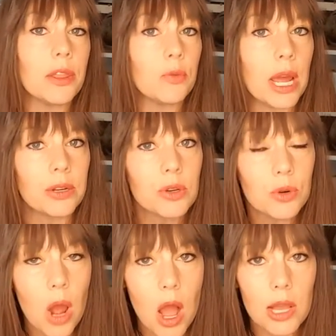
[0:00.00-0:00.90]
the Red
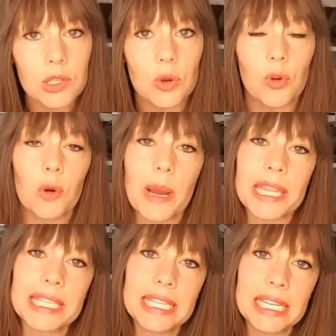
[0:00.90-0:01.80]
Cross or by
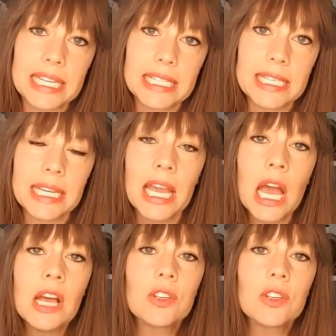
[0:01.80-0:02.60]
the CDC.